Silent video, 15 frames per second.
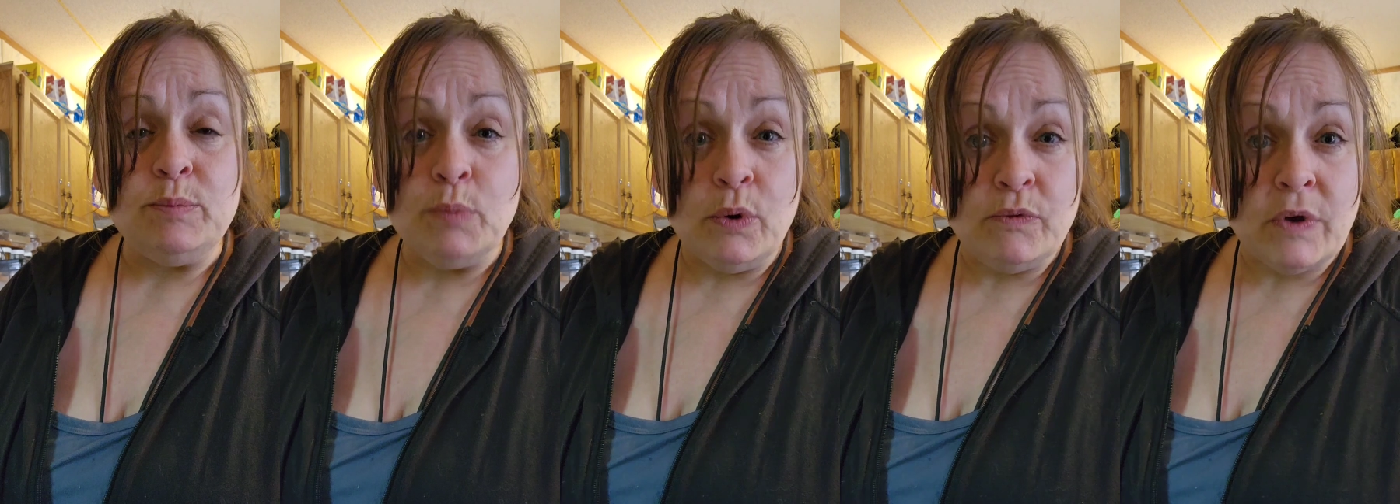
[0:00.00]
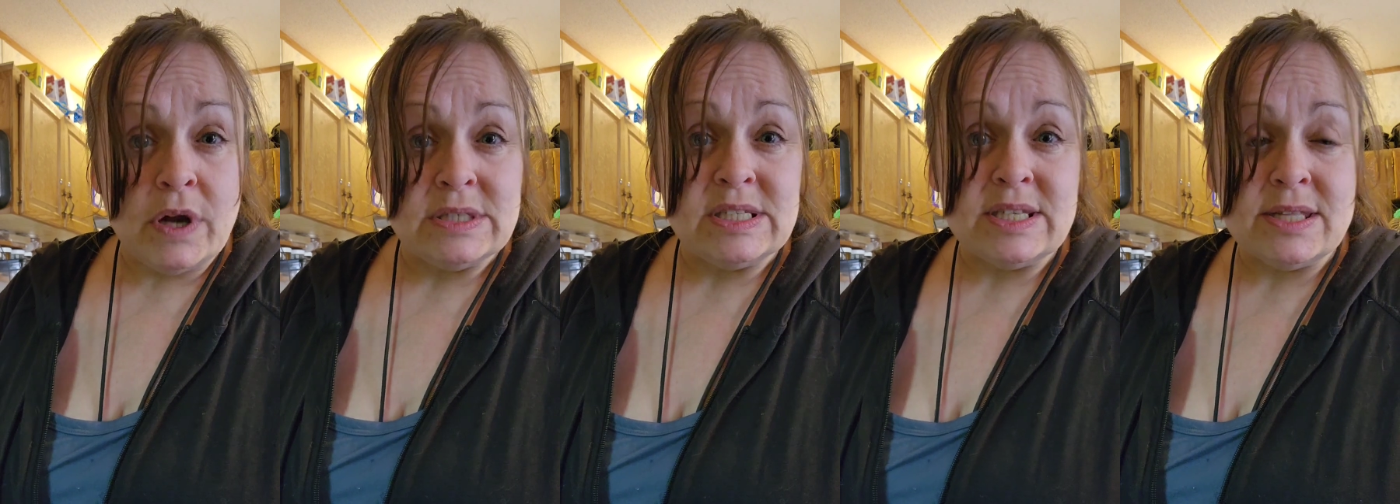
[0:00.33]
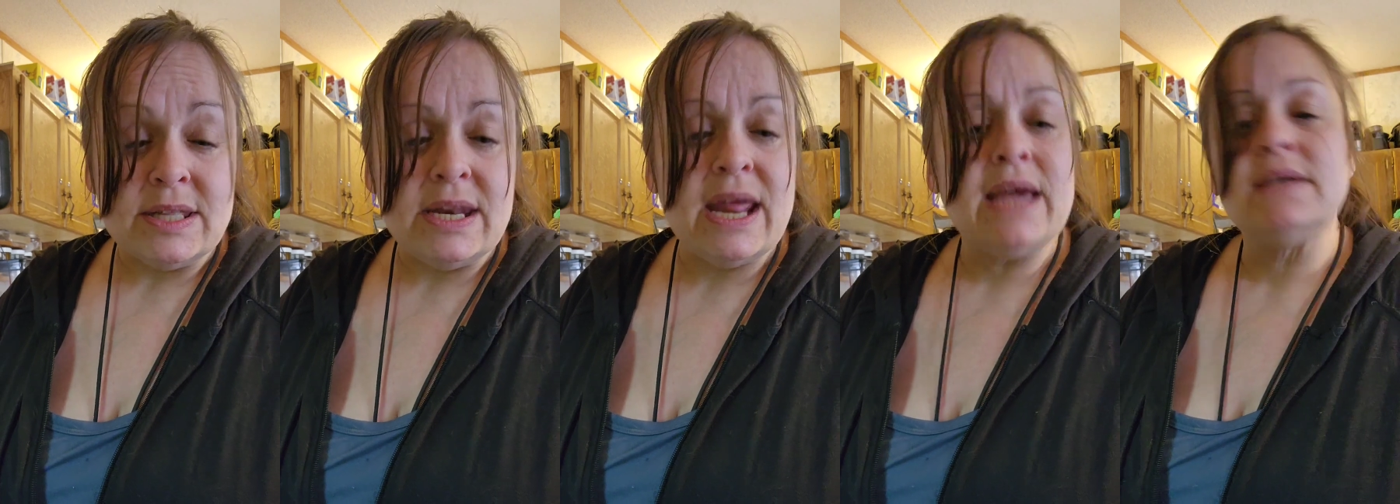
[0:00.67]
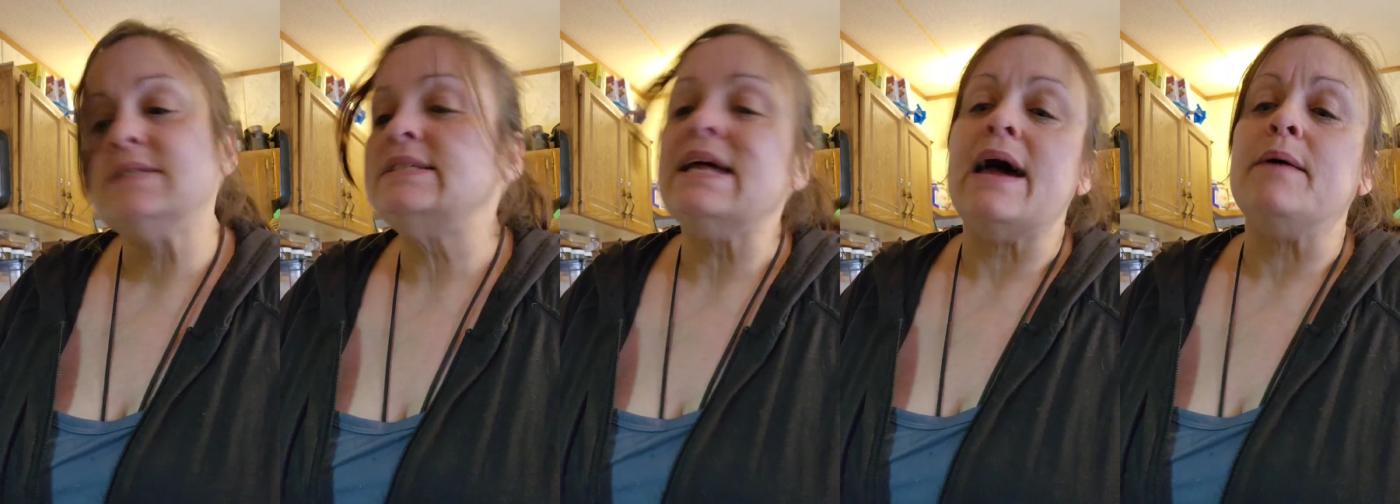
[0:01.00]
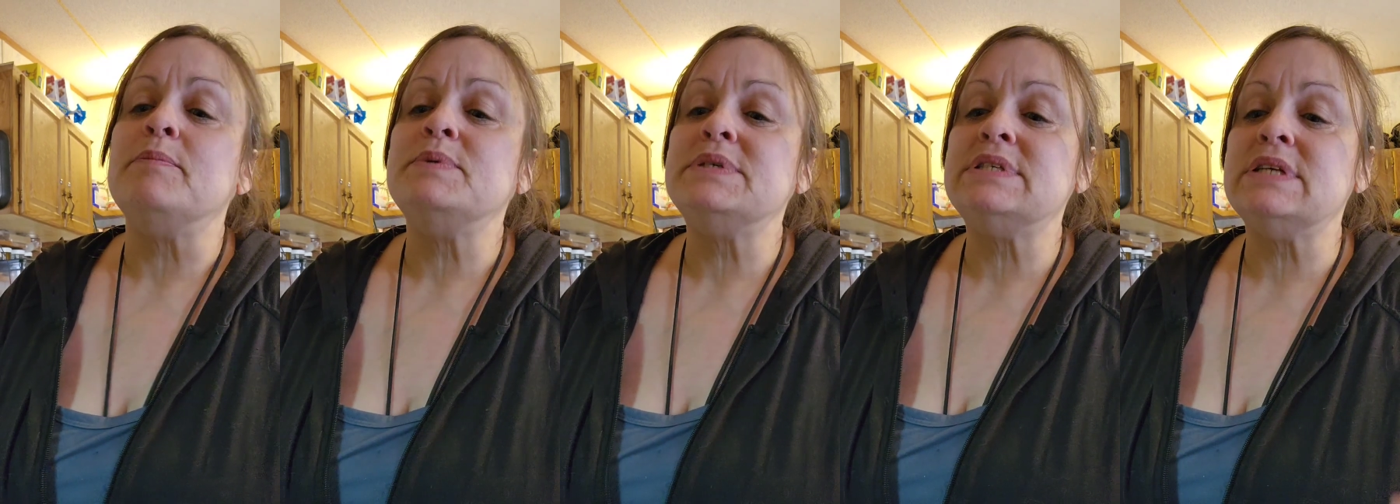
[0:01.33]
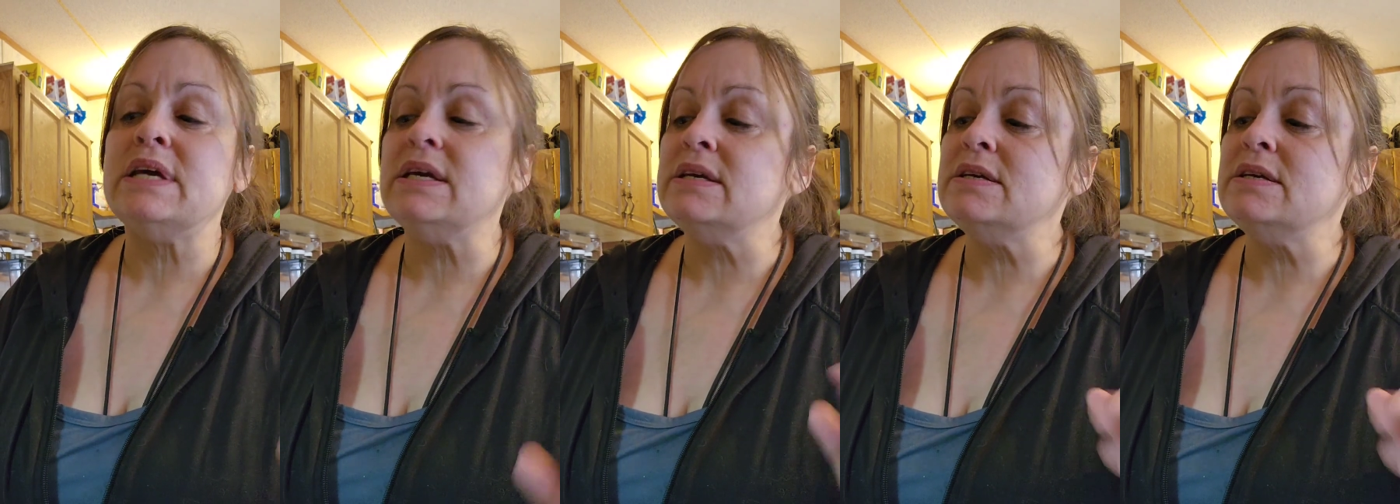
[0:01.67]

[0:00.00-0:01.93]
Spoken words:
move on to the next steps.